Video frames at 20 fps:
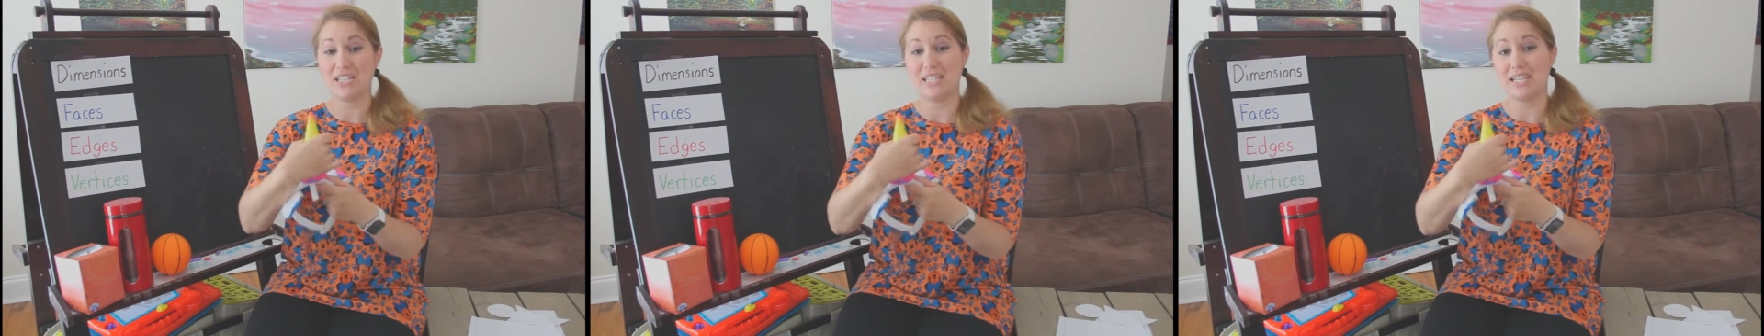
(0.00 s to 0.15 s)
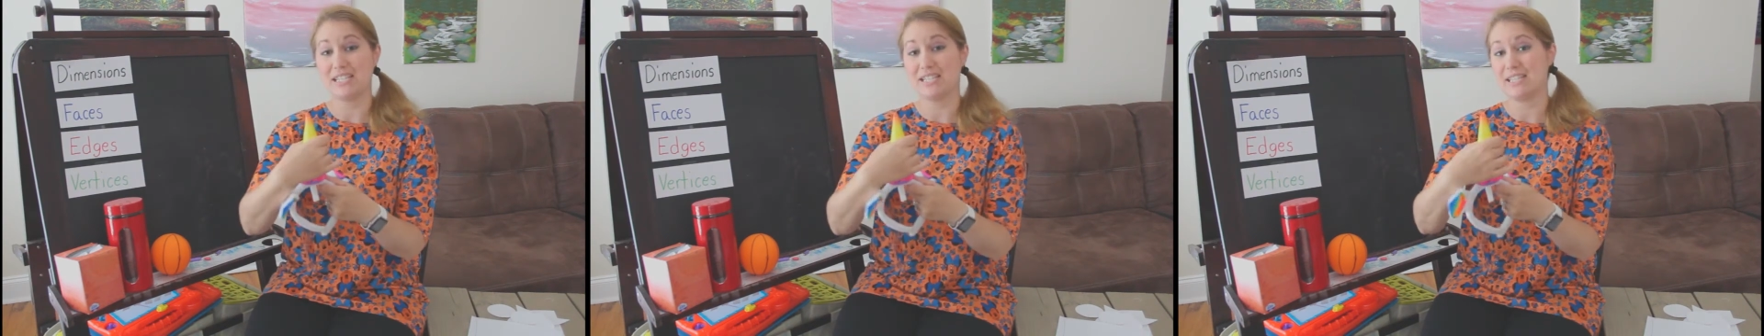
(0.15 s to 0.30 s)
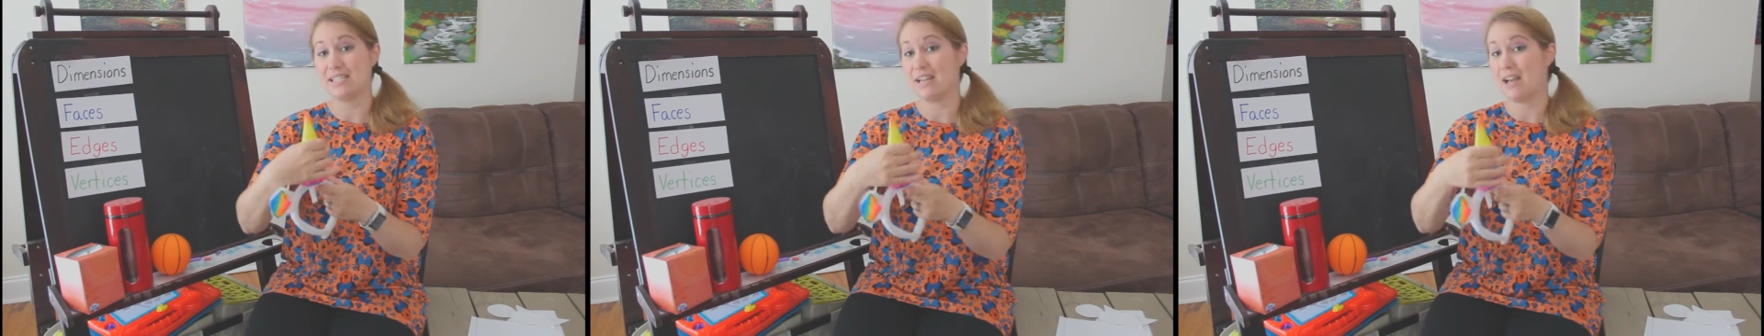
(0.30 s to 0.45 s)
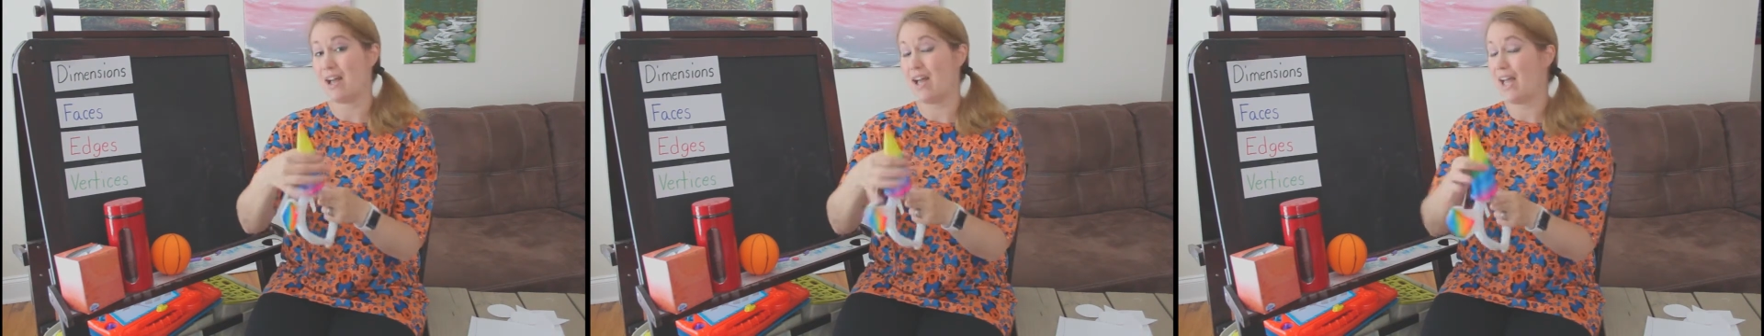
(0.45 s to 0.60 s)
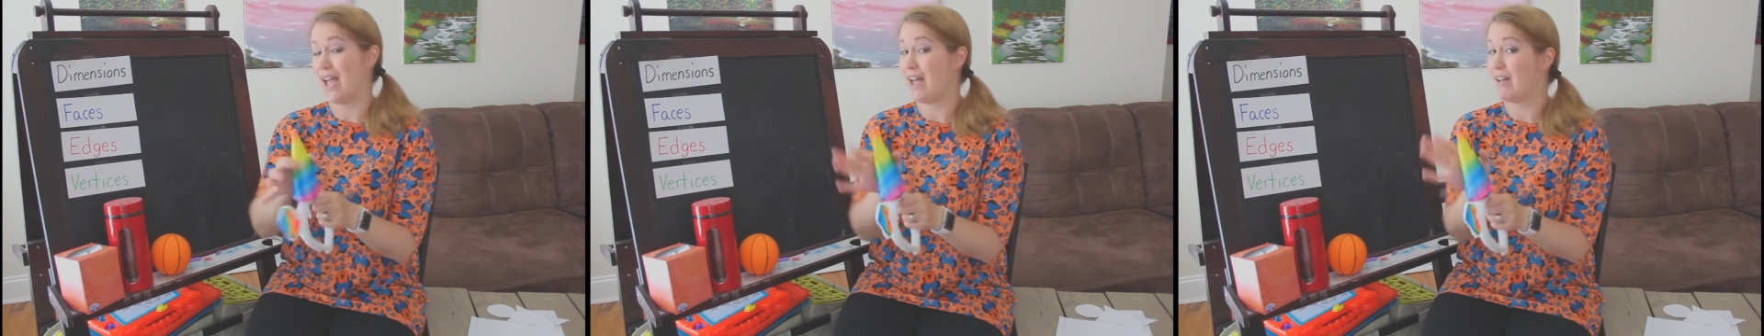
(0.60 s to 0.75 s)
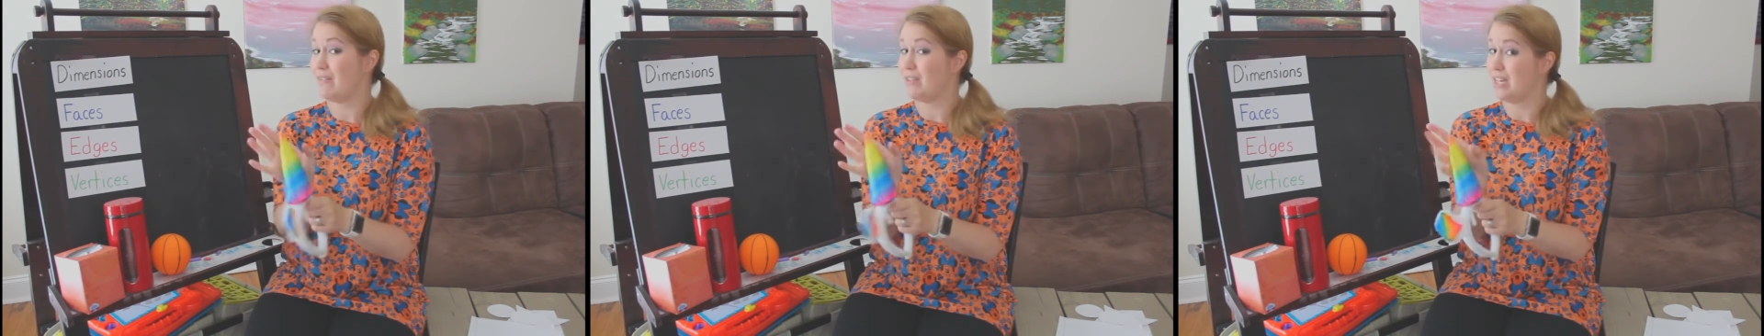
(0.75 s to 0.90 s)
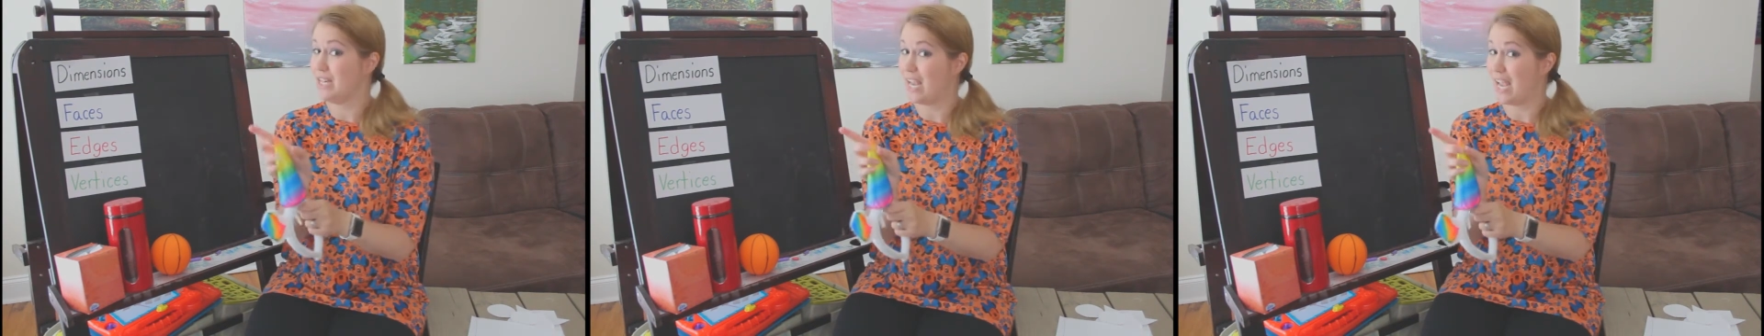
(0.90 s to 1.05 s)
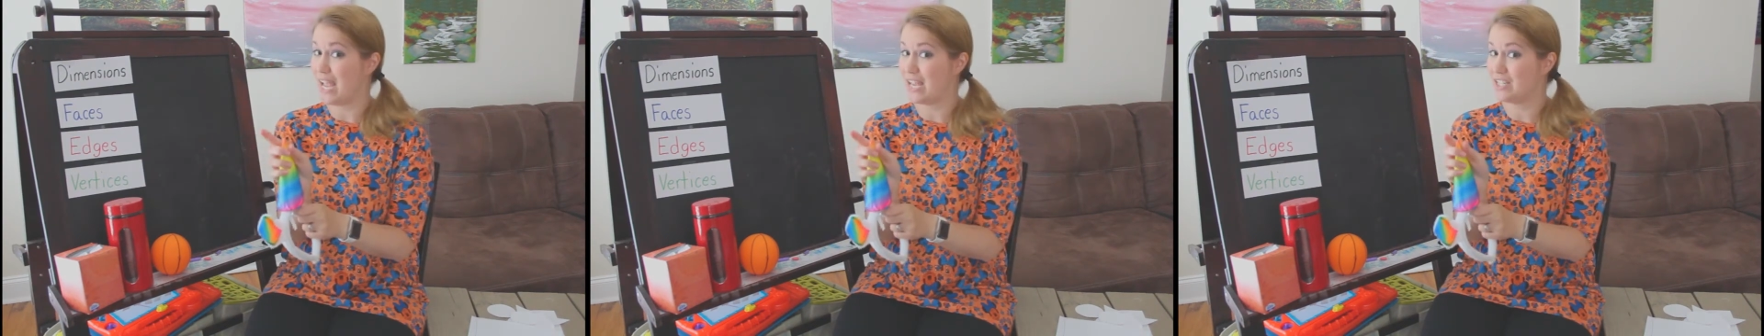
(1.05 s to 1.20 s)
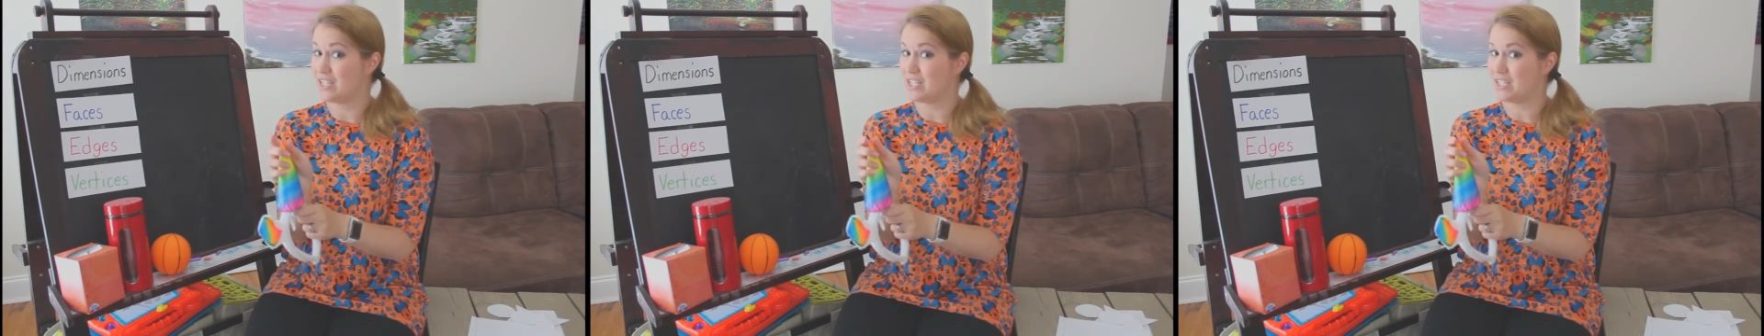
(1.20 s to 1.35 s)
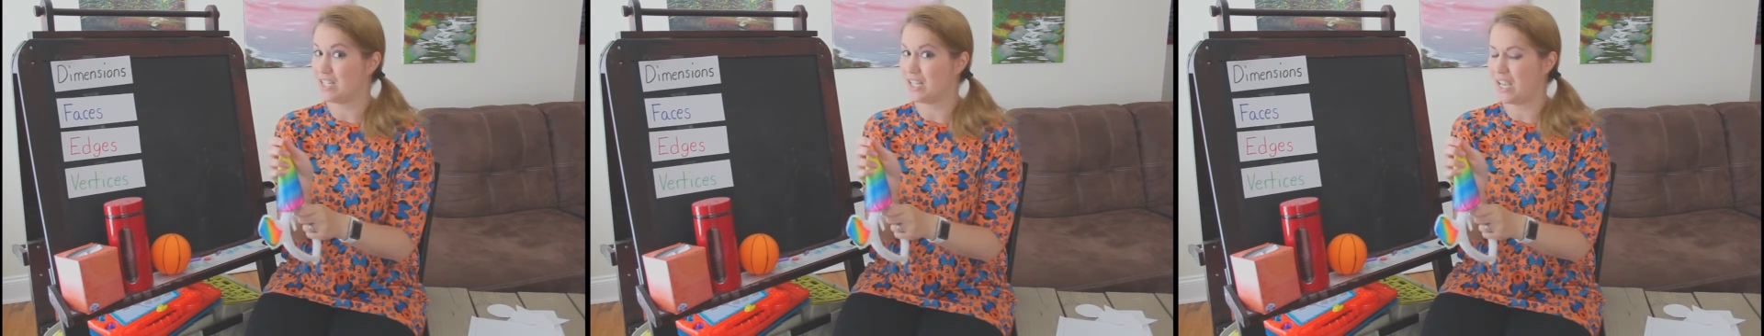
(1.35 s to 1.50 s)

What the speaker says: does not have any edges to